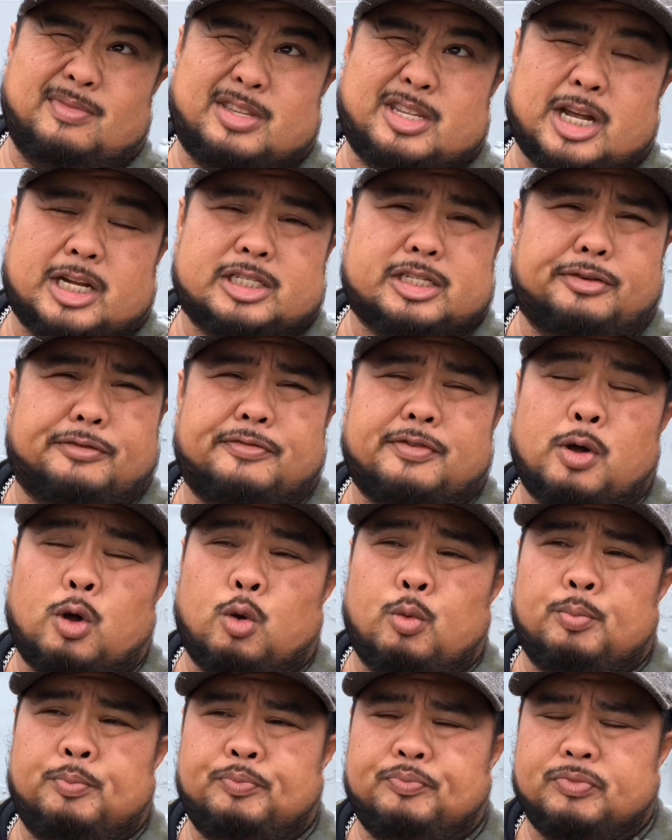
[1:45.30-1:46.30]
touch and
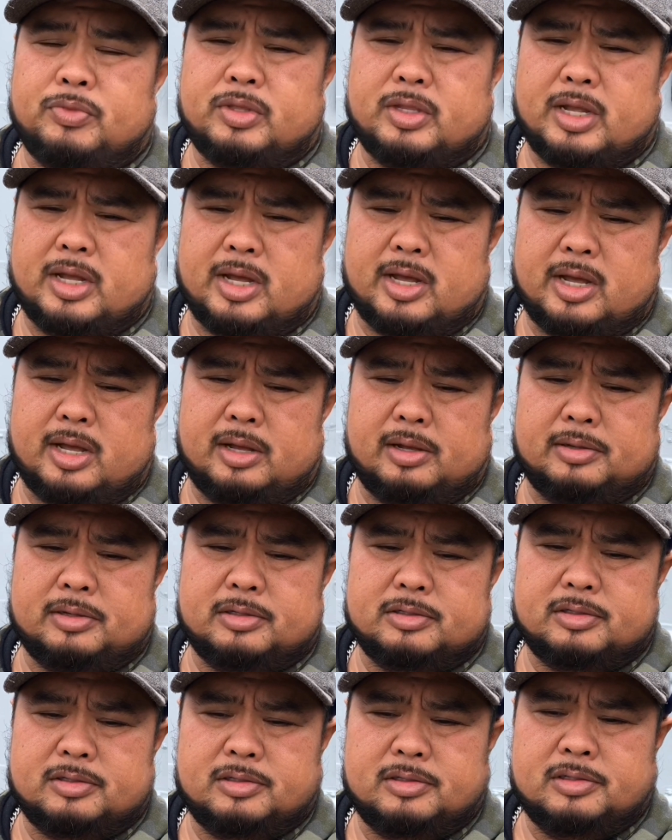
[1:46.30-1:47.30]
foam, the
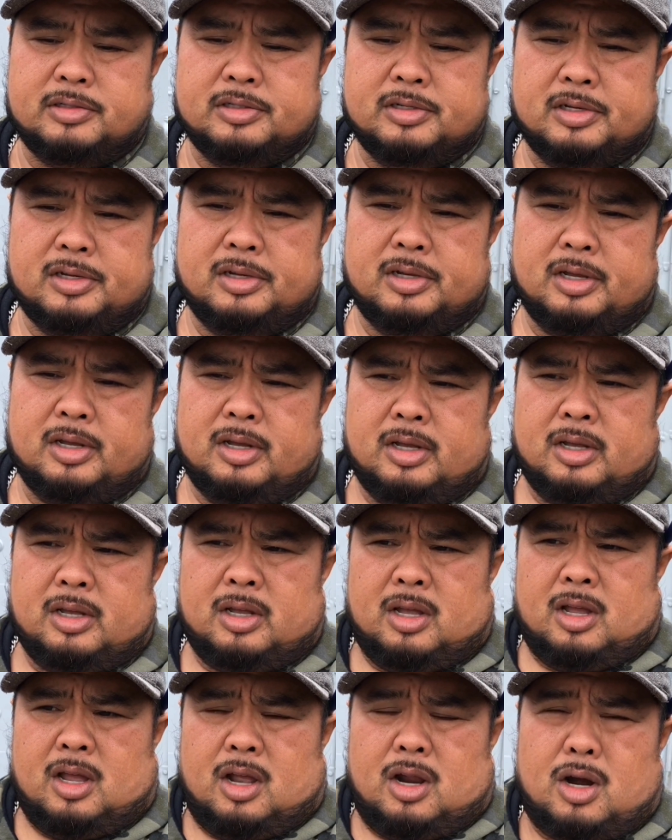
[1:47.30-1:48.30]

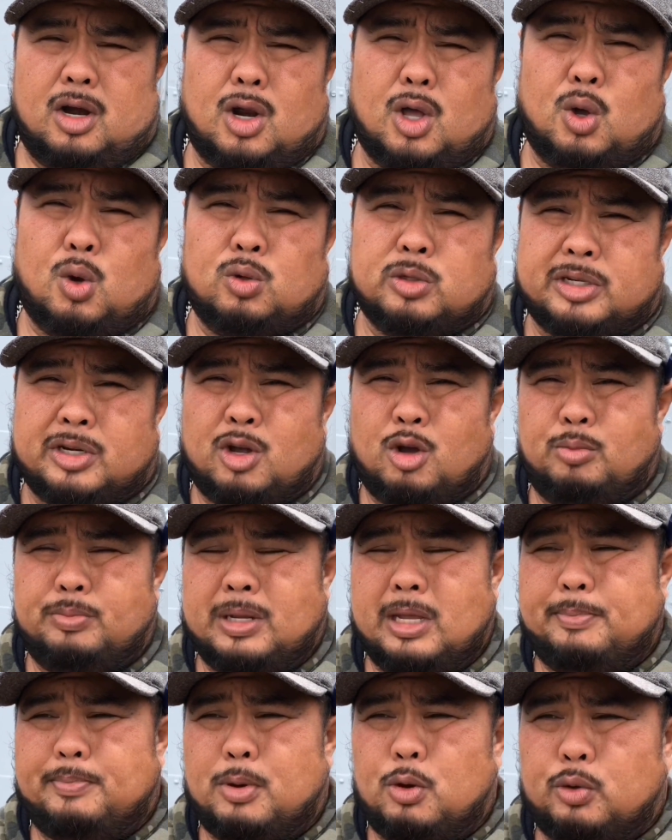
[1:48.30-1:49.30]
Lowe's and Home
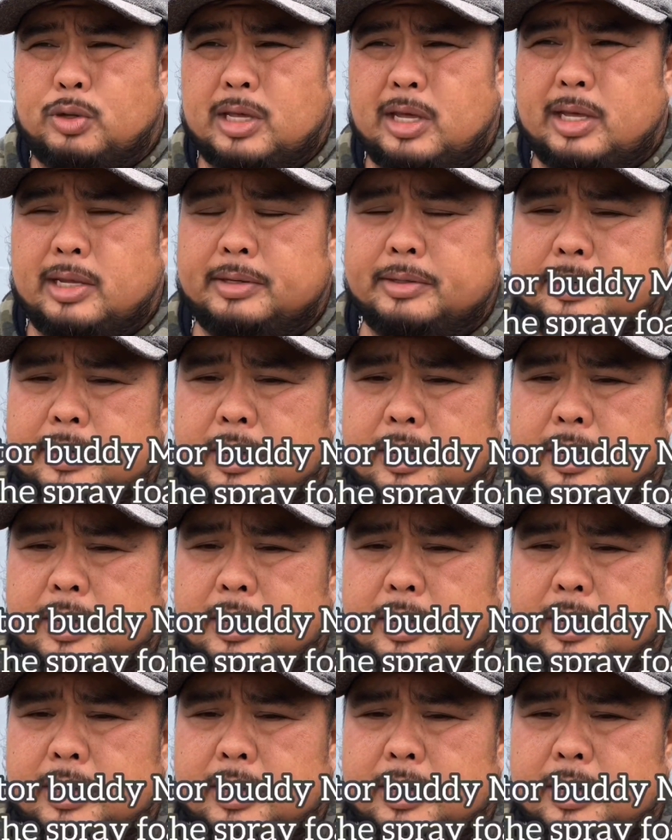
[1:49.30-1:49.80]
Depot kit.